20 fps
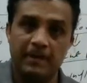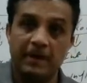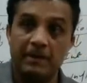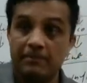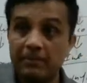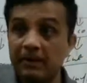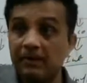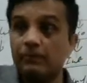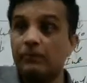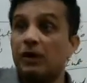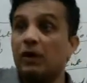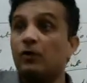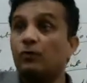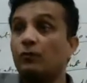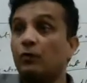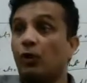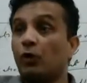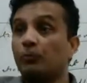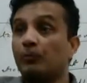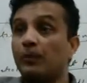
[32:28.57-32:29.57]
But
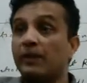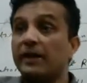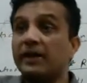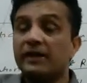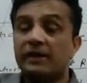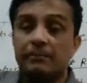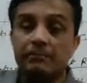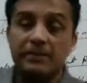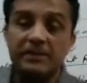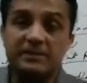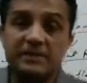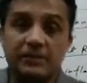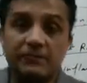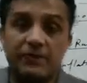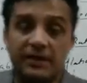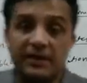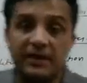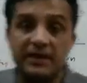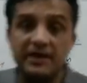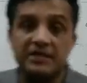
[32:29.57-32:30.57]
lot many companies are
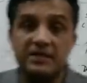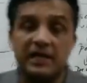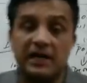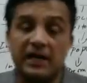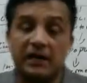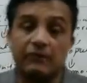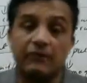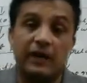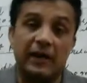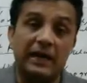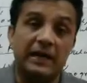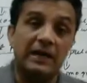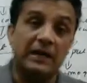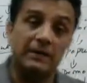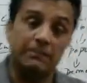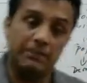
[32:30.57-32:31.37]
working in China. Why?